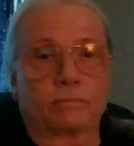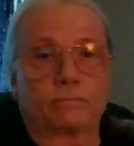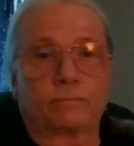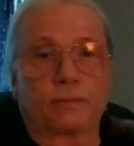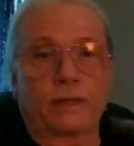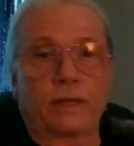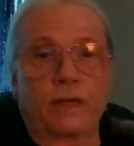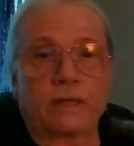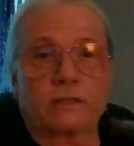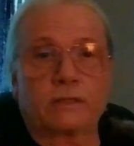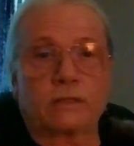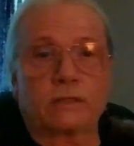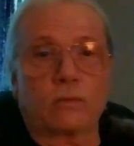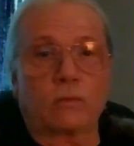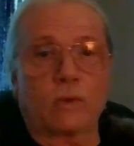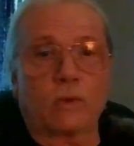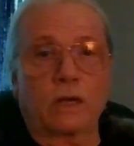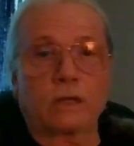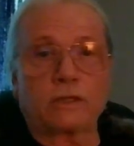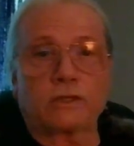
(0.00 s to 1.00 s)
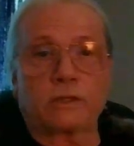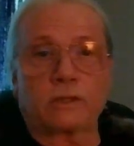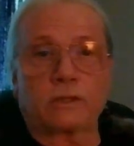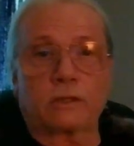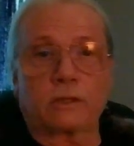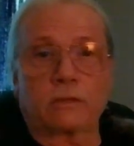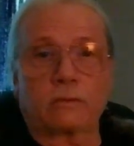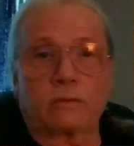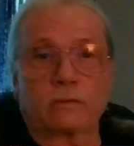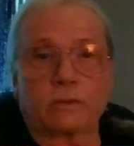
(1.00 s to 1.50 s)
place in Russia
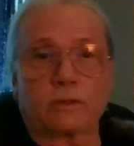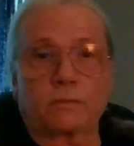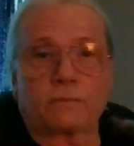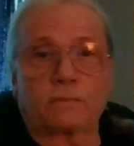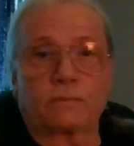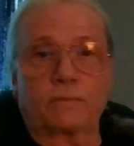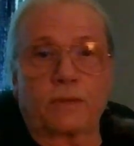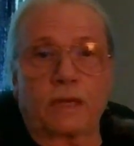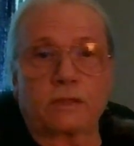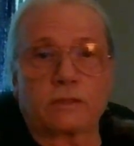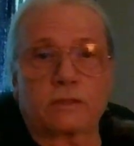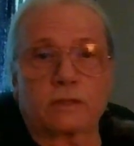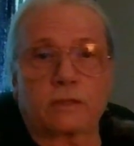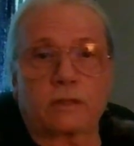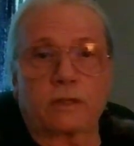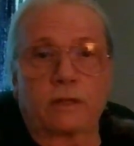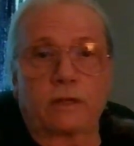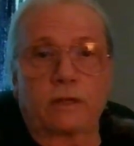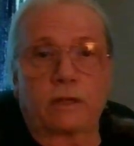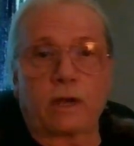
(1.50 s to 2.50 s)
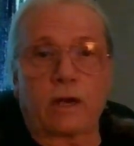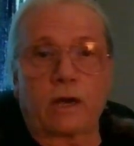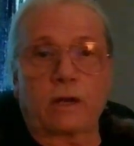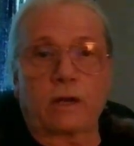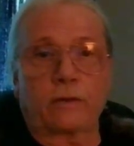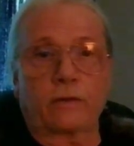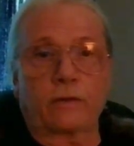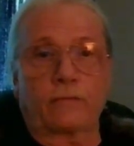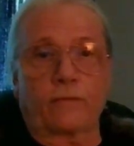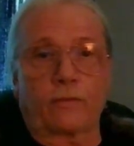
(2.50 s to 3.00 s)
that was basically not
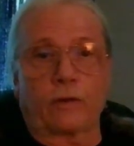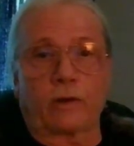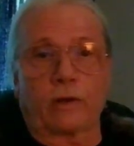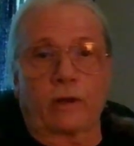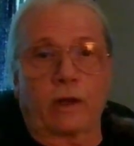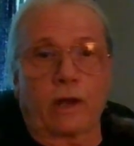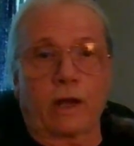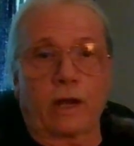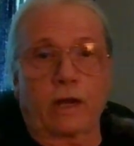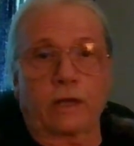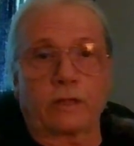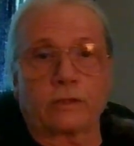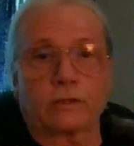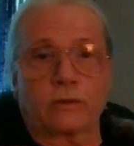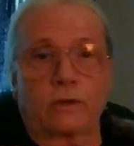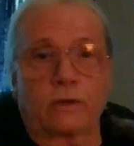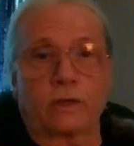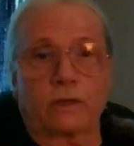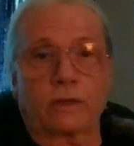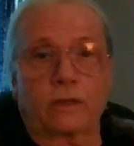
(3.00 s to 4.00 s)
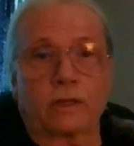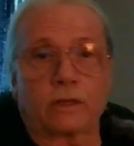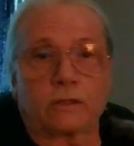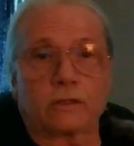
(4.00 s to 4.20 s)
on the front lines or anything,